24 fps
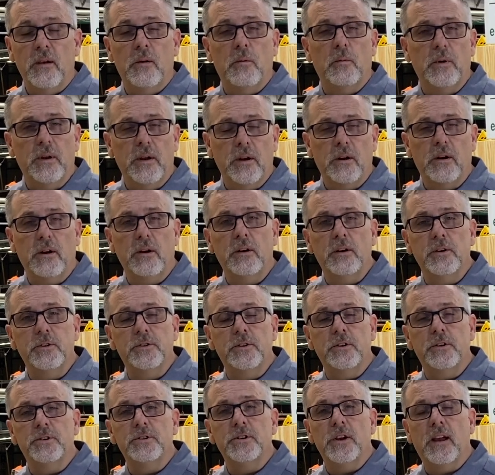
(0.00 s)
We encourage
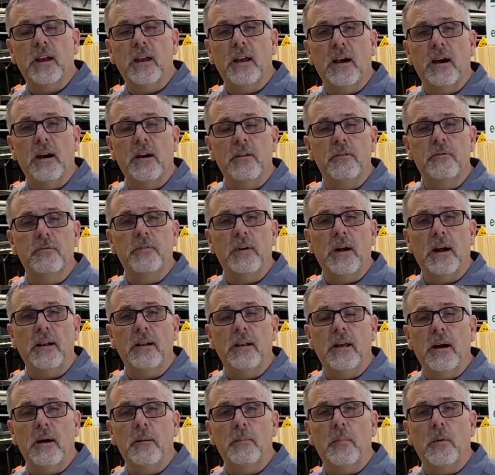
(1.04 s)
you to check out and find
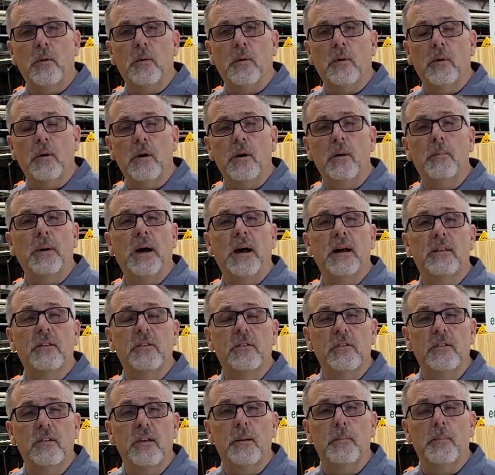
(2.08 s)
out more about
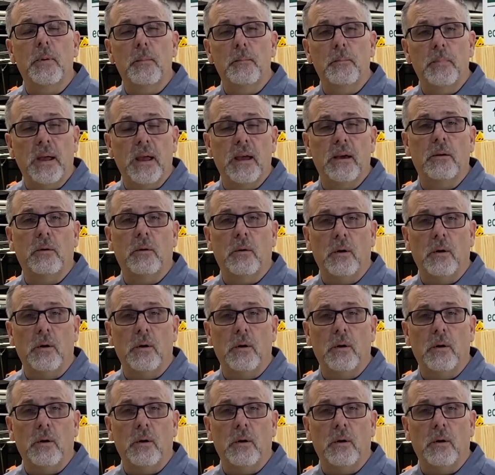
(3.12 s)
S I P panel